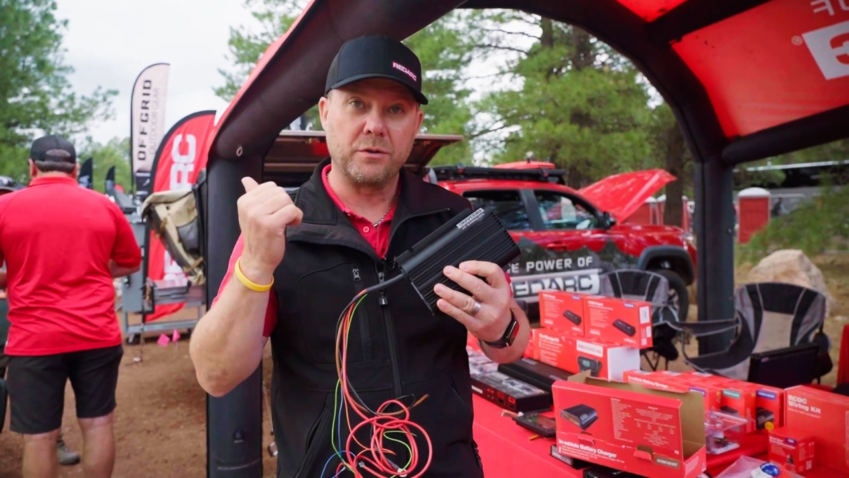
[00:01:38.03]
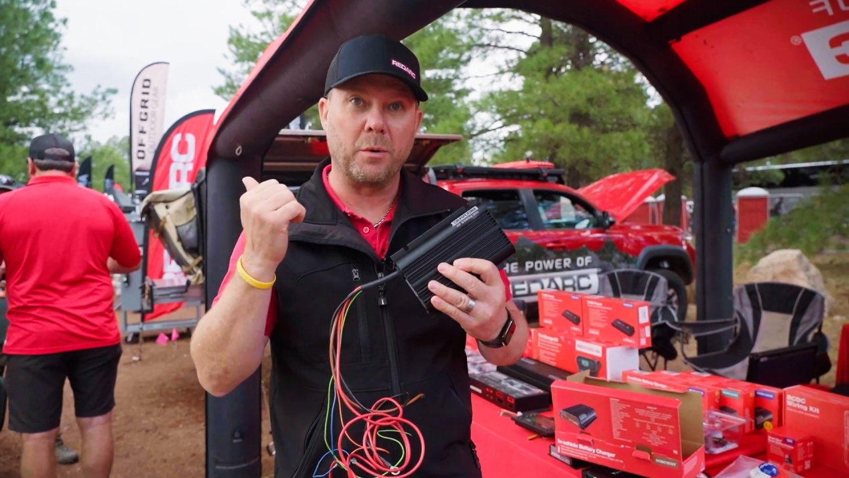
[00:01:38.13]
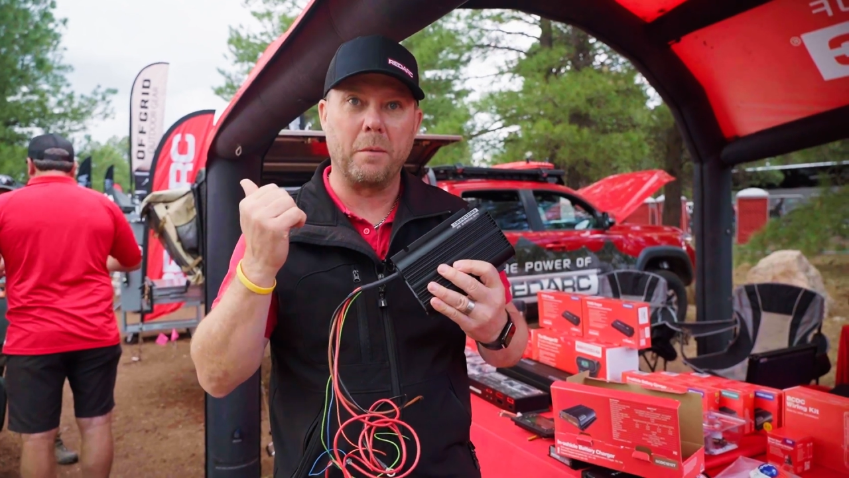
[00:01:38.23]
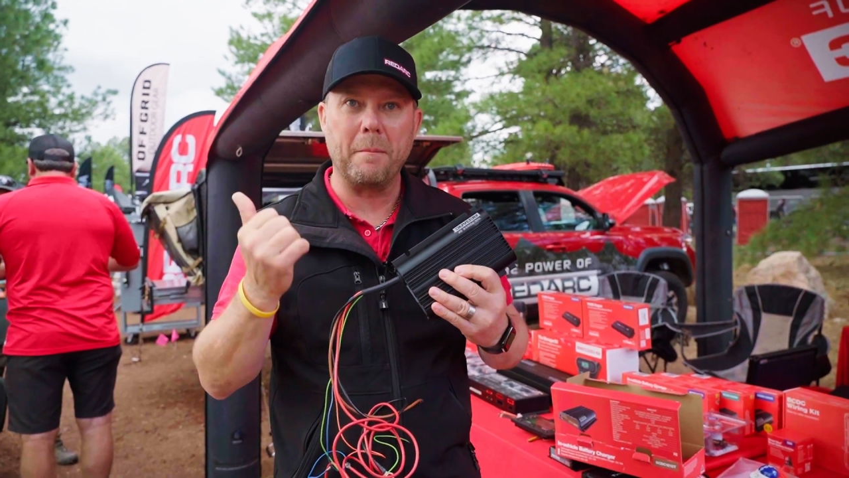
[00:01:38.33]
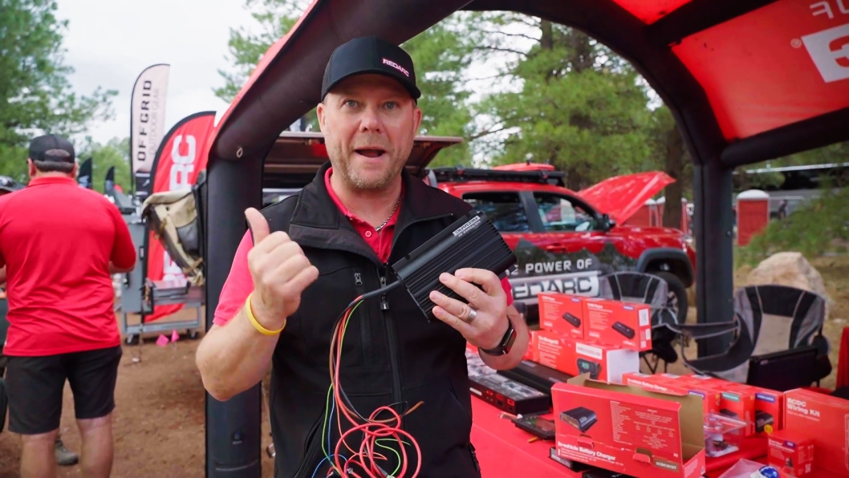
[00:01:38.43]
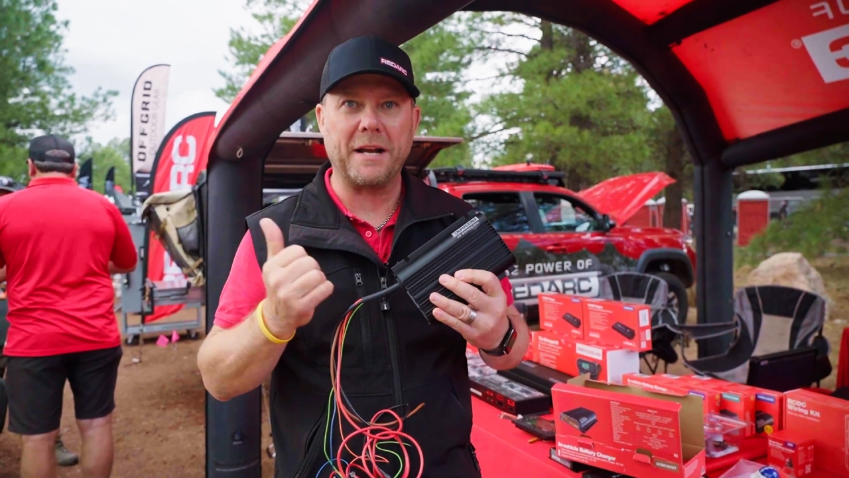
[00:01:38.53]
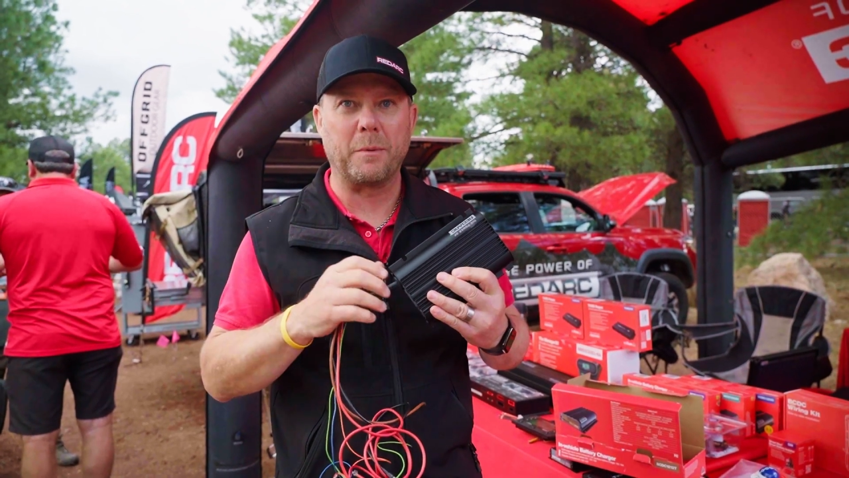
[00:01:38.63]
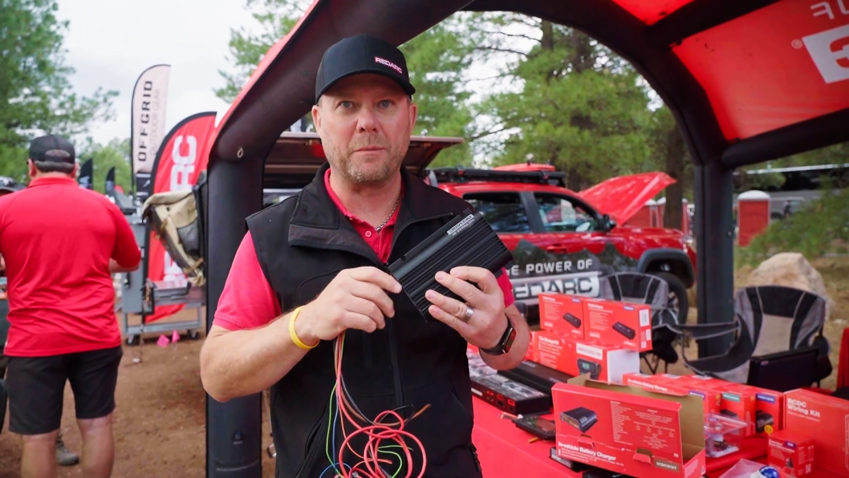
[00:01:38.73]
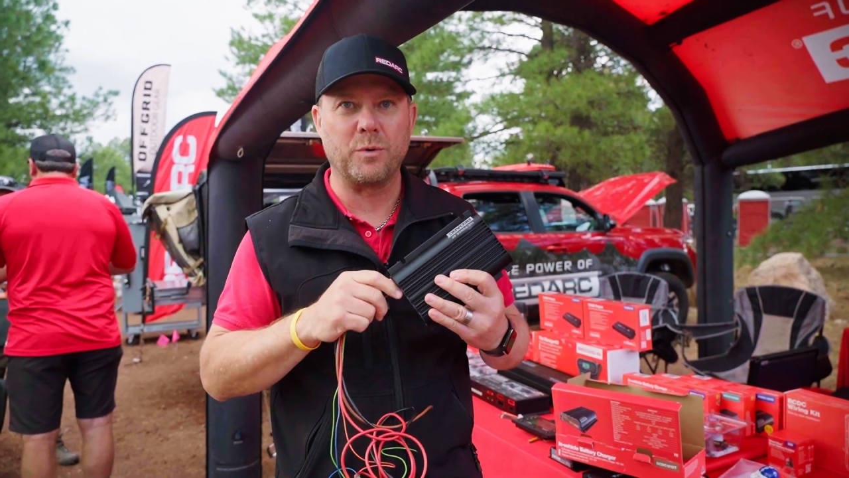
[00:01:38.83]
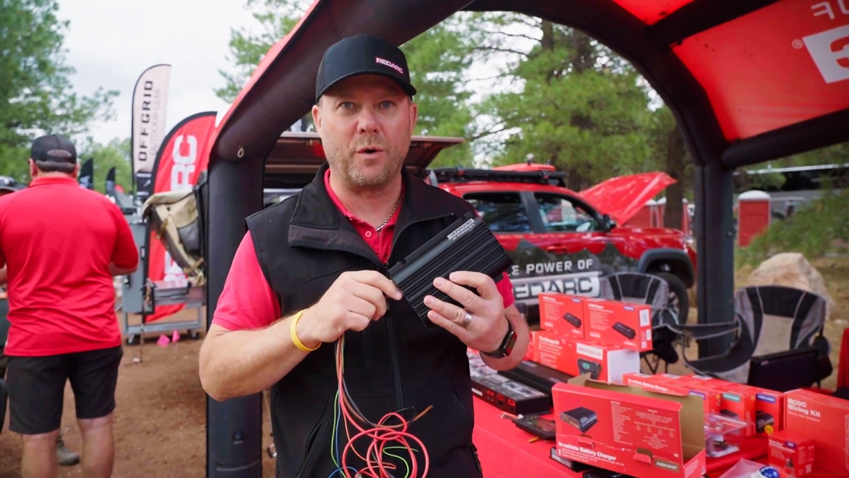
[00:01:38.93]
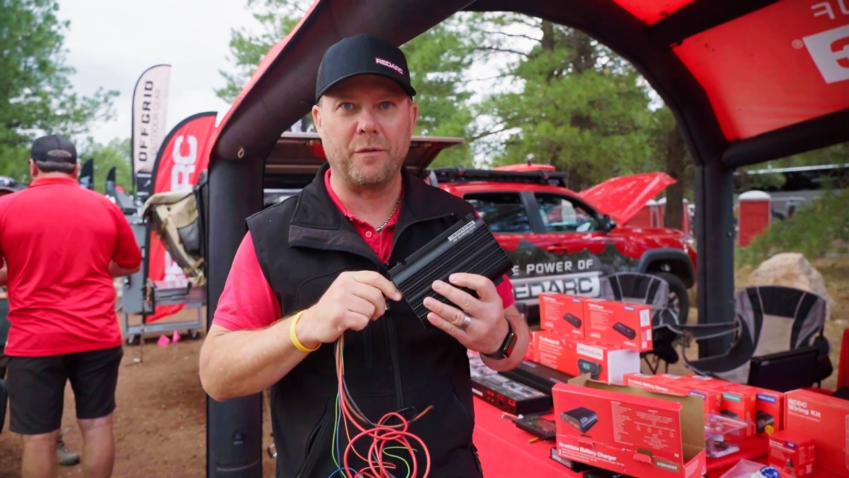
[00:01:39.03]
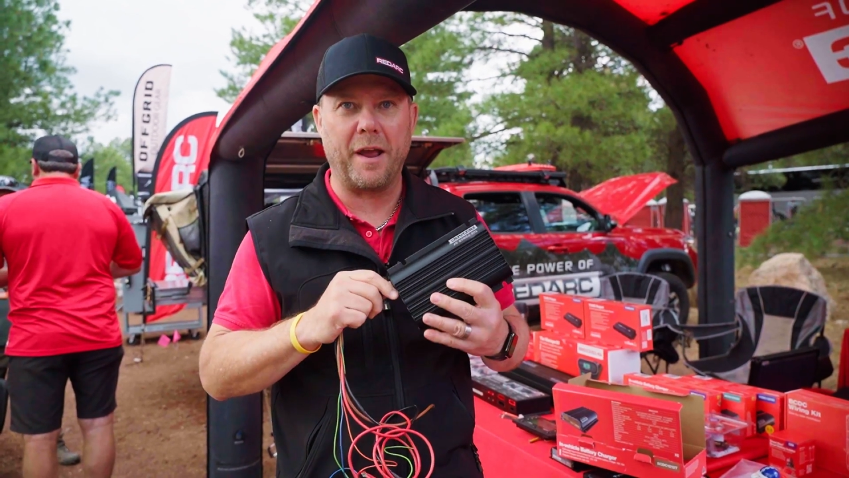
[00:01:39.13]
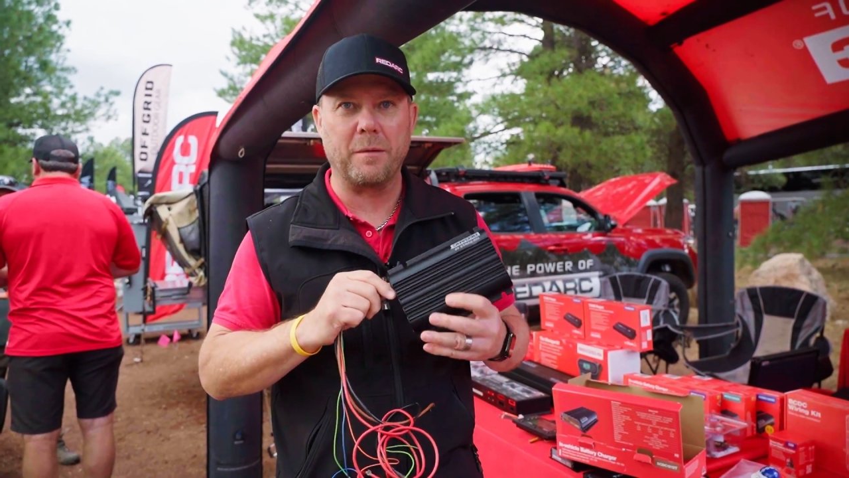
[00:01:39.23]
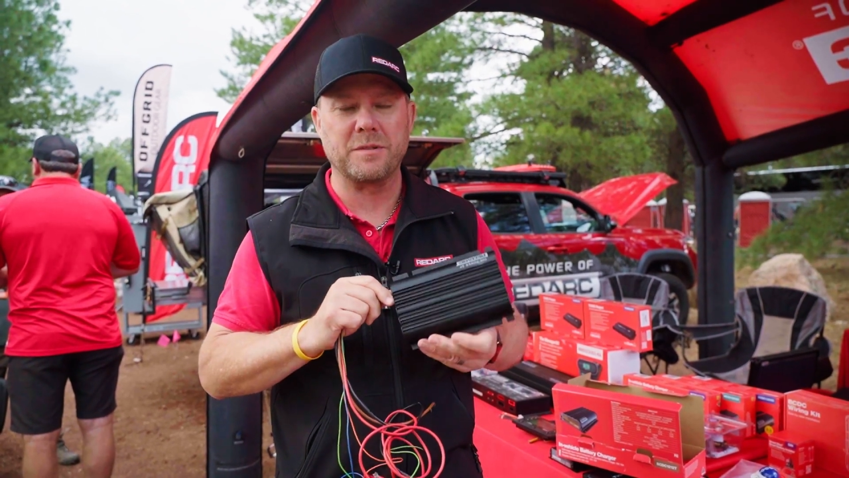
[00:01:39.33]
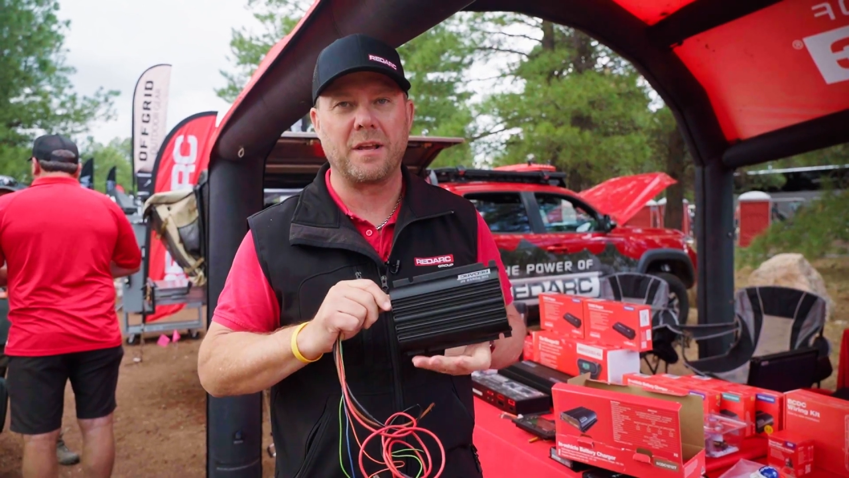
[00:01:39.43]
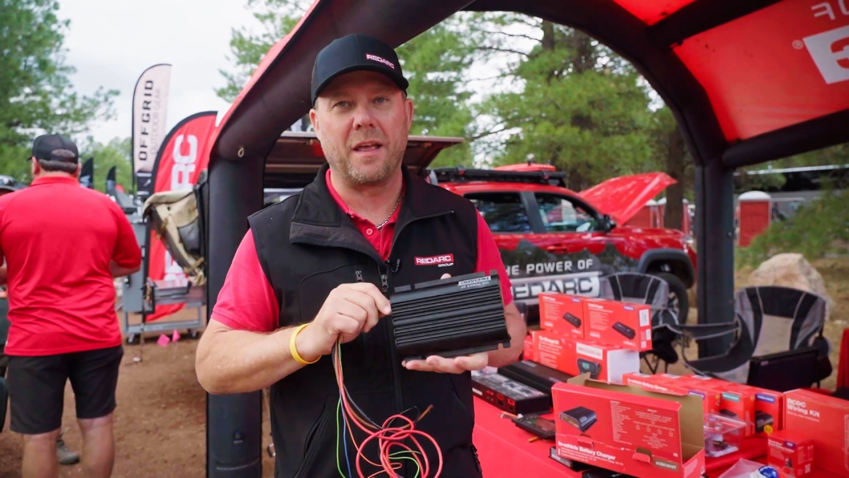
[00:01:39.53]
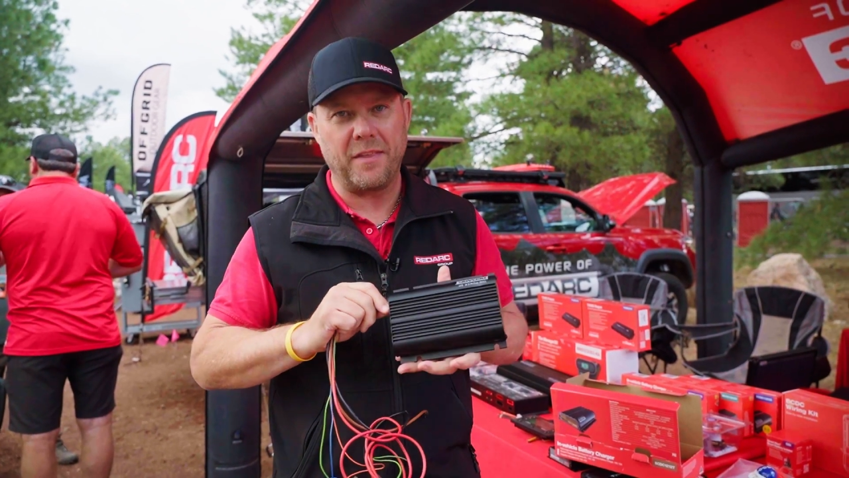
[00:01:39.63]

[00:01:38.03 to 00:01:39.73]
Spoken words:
to a maximum 12 amps.